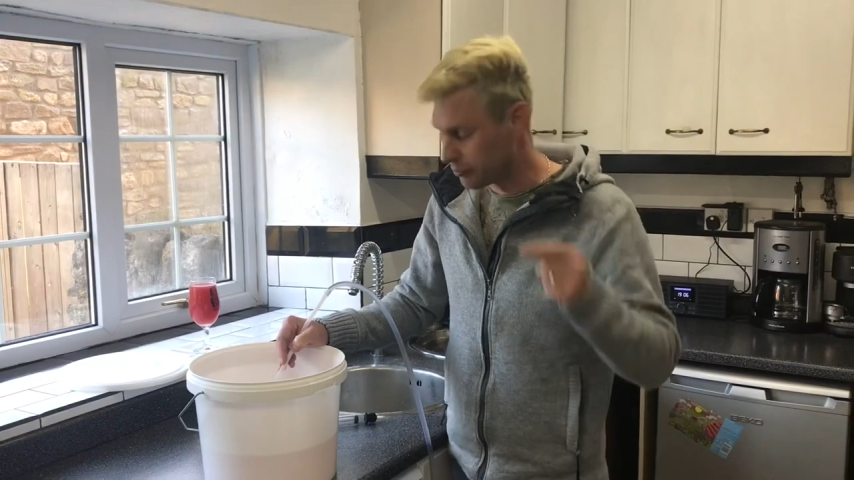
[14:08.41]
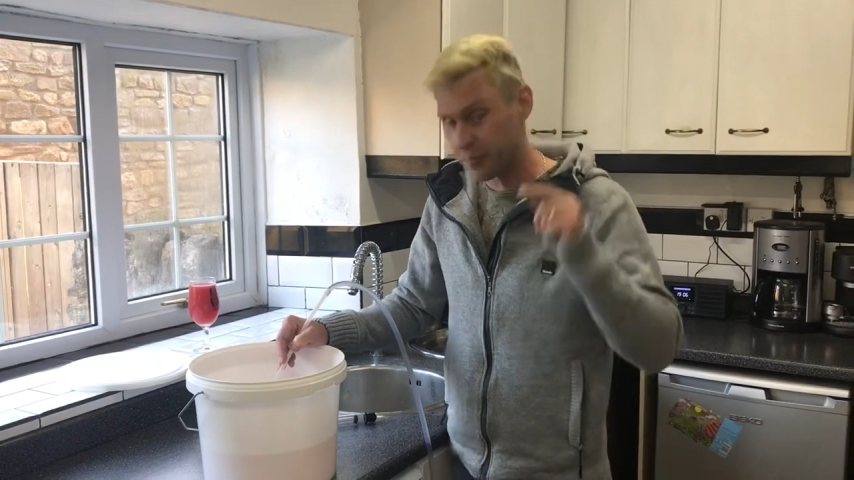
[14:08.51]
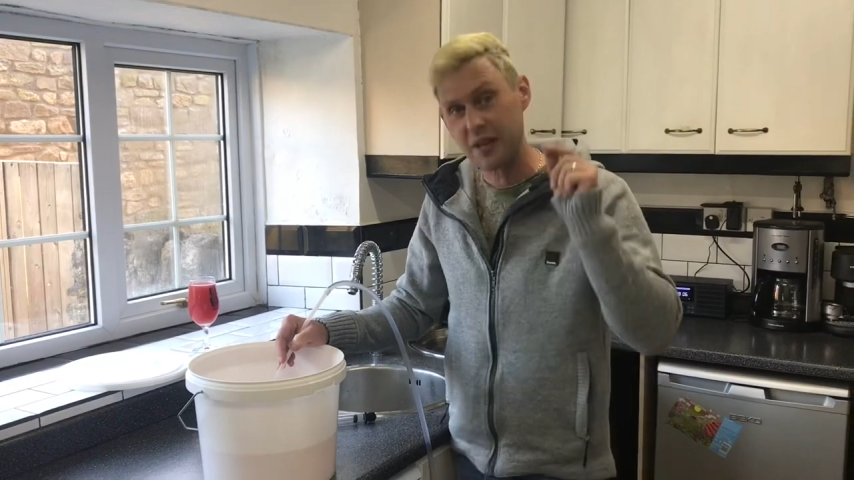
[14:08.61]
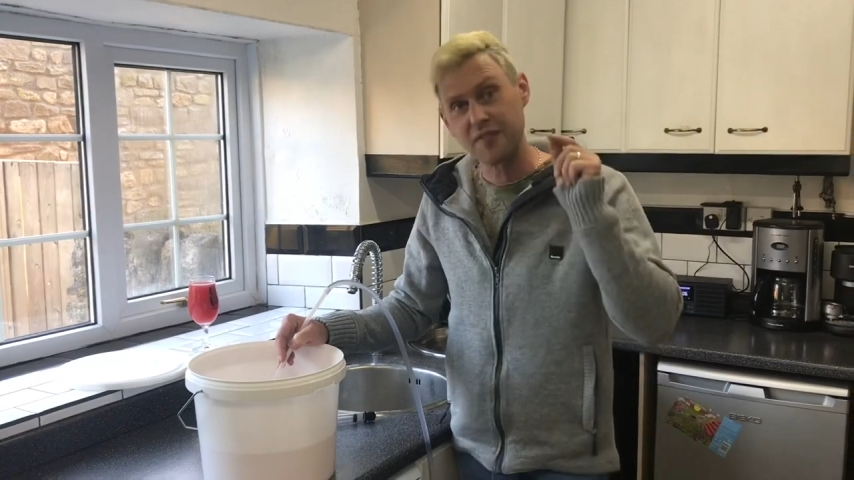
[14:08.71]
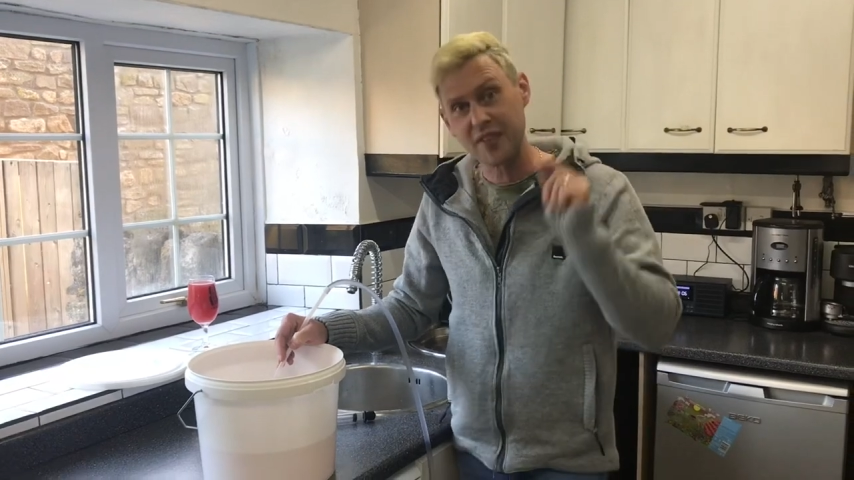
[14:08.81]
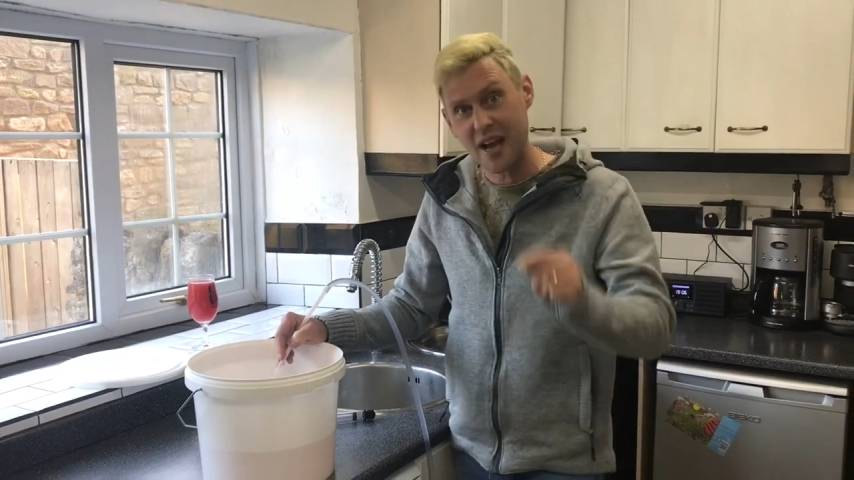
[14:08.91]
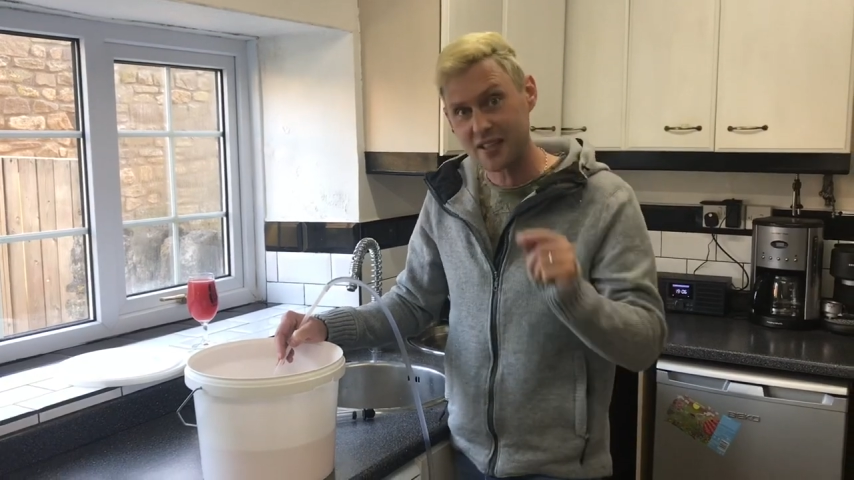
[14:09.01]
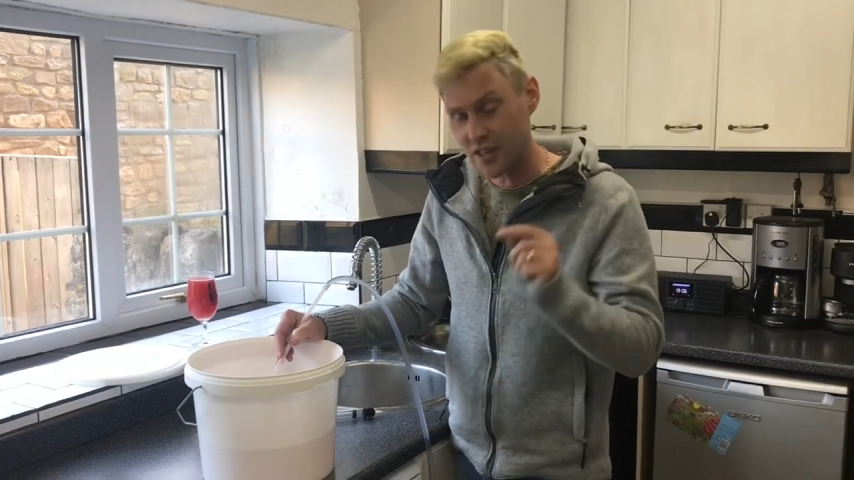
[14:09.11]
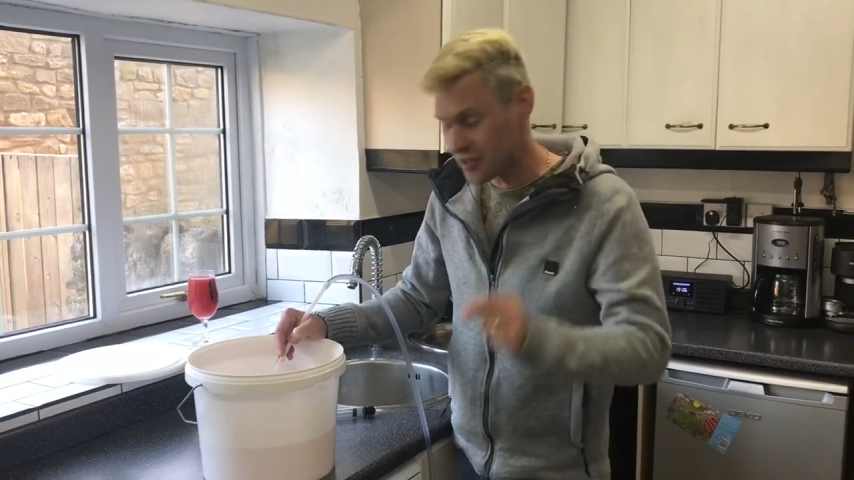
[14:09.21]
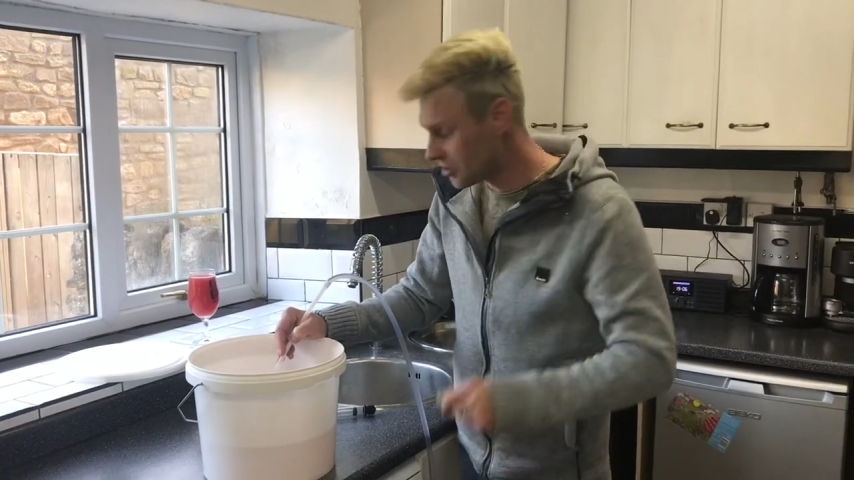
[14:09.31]
But if
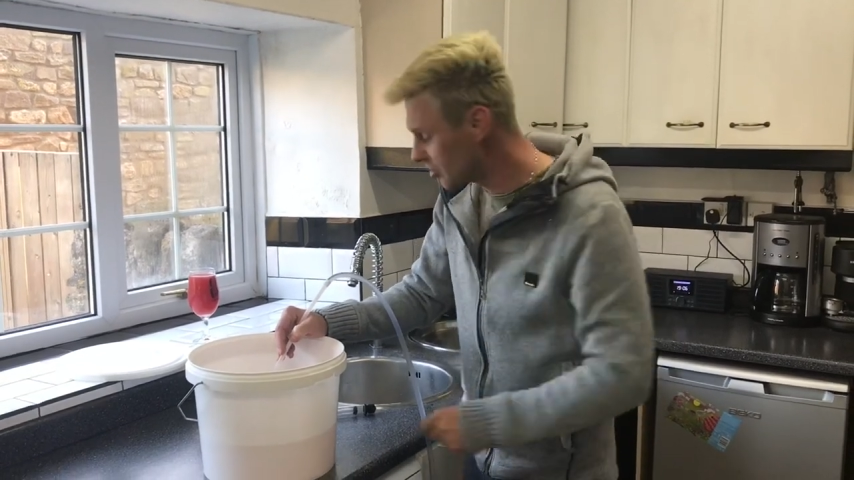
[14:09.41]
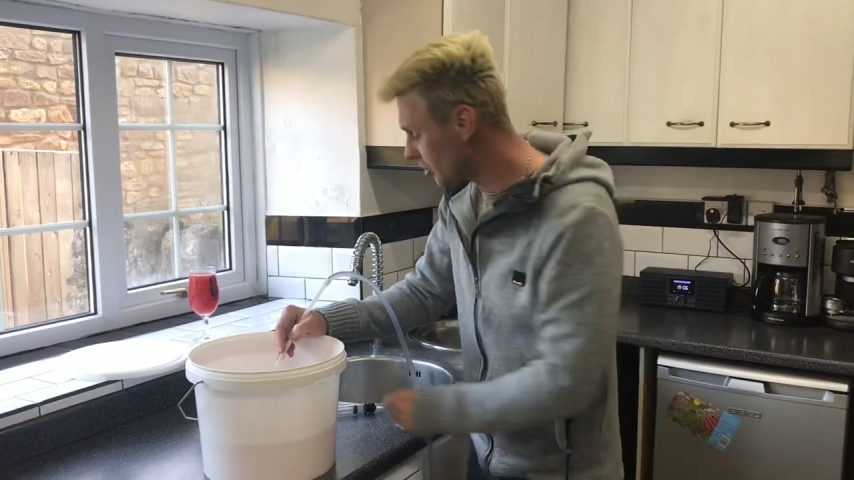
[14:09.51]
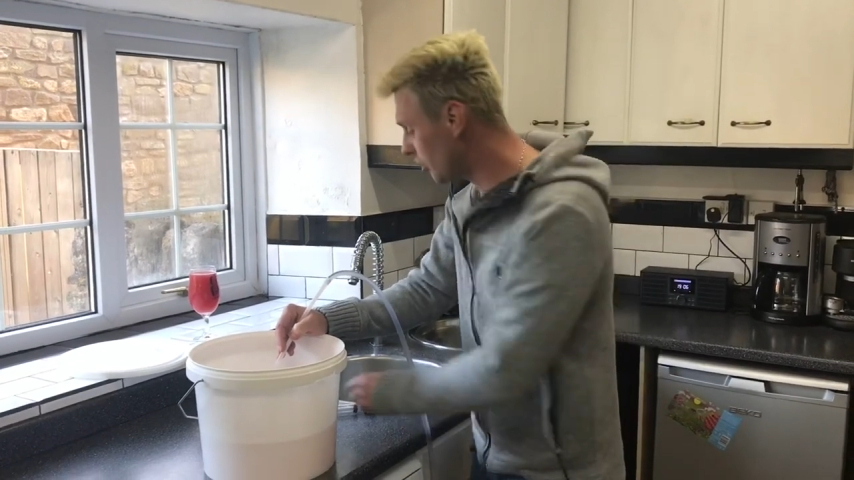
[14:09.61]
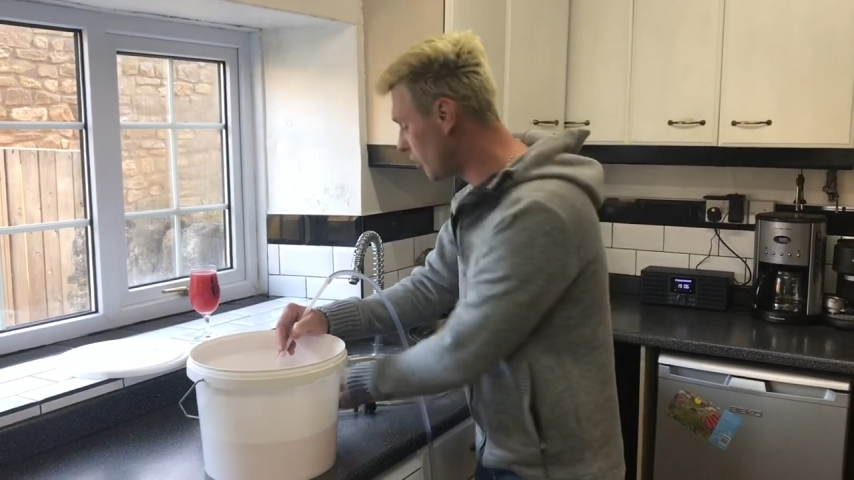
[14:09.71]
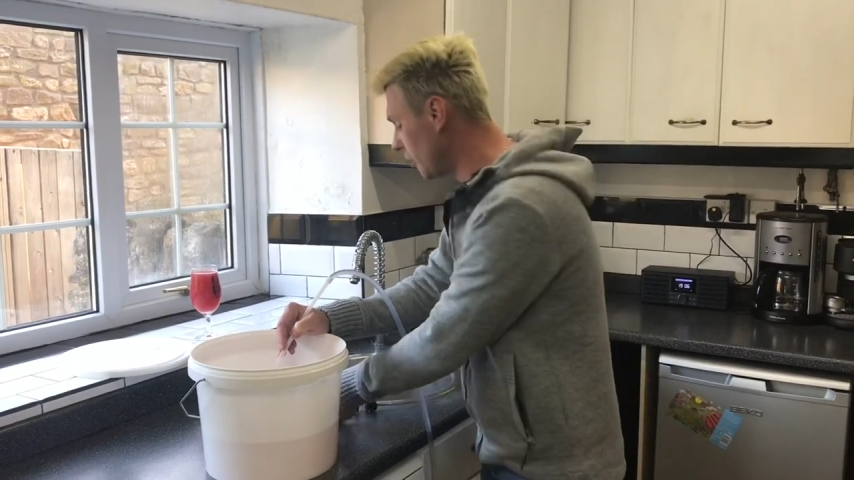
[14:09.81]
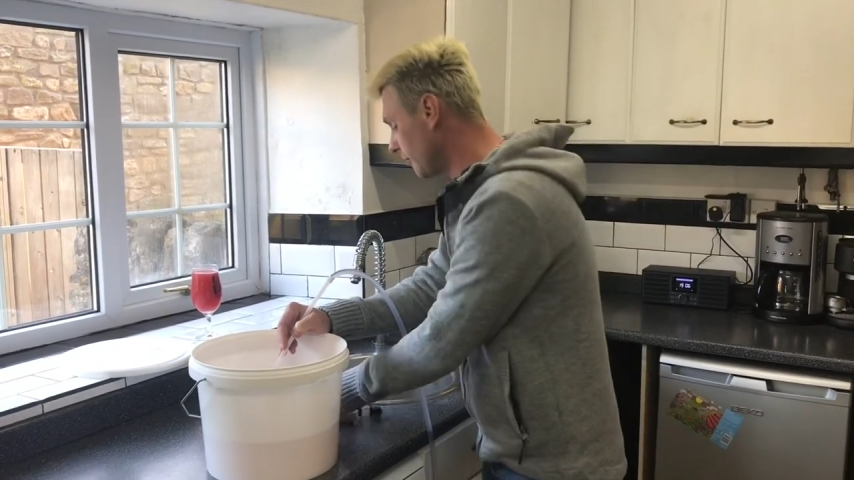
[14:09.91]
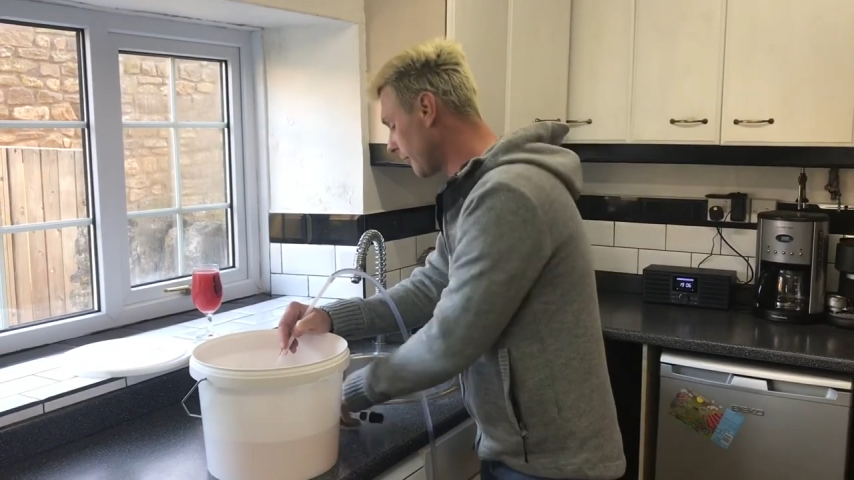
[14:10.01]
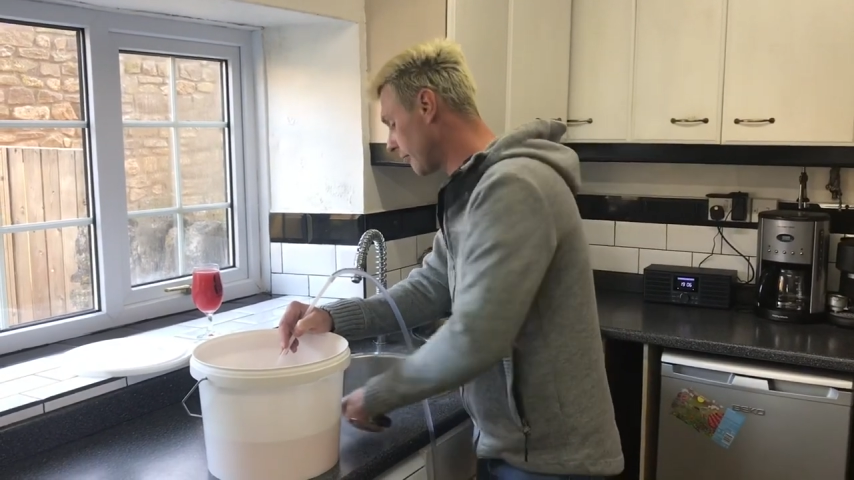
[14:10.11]
that does concern you,